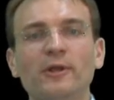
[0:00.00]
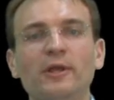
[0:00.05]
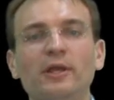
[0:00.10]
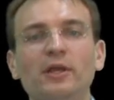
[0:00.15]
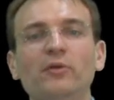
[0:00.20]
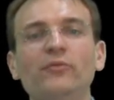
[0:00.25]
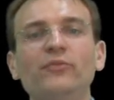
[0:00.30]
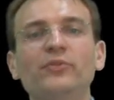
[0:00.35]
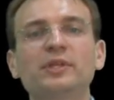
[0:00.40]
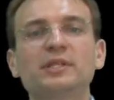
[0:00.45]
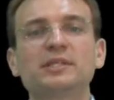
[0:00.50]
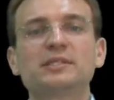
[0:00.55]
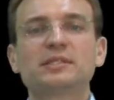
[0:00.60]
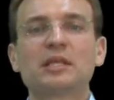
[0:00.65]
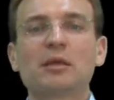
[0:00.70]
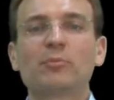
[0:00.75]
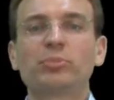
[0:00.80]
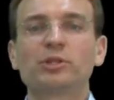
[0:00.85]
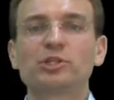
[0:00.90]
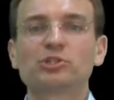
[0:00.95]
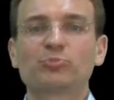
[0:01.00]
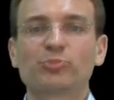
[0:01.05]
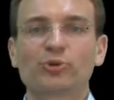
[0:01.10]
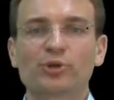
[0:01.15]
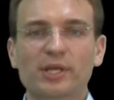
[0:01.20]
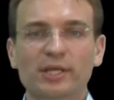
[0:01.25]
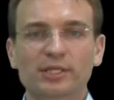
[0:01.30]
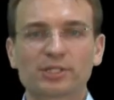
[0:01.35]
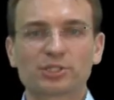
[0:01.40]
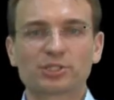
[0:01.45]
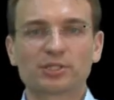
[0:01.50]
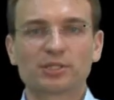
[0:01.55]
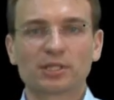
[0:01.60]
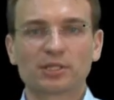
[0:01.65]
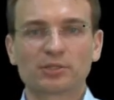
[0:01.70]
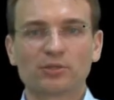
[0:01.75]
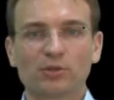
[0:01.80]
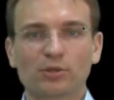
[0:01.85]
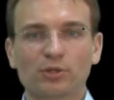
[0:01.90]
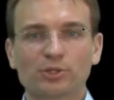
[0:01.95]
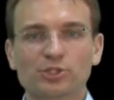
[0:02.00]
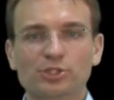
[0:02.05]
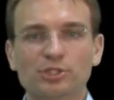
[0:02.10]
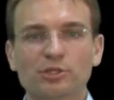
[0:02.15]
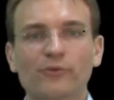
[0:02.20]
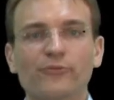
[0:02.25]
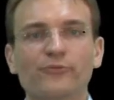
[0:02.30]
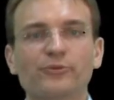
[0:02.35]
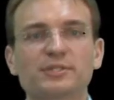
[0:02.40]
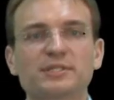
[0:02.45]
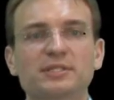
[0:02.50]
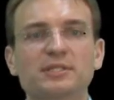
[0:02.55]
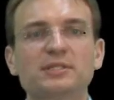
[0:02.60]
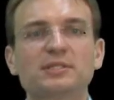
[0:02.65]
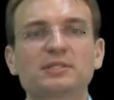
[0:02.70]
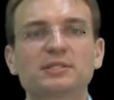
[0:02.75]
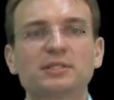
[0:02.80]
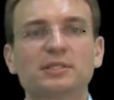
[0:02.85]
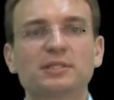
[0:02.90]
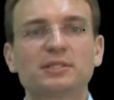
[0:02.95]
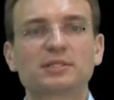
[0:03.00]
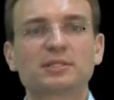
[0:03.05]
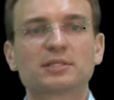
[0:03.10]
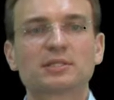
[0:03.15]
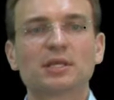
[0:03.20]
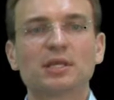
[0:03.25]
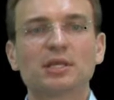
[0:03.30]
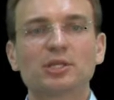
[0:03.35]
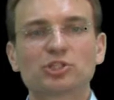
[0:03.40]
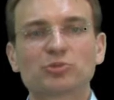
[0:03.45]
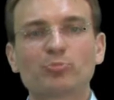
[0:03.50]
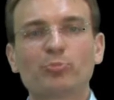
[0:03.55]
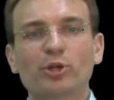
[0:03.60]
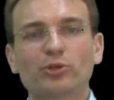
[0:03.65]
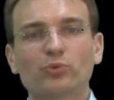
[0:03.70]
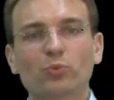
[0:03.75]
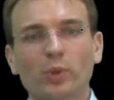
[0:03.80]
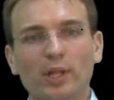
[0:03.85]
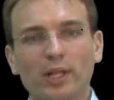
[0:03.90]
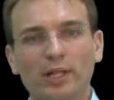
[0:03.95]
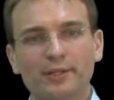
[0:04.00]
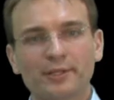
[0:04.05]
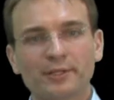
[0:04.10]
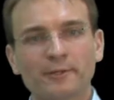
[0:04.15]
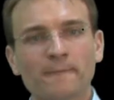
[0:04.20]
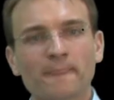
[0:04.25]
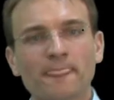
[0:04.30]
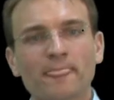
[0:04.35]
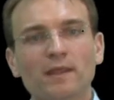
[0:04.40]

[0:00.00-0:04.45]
if the established production technology of resistance spot welding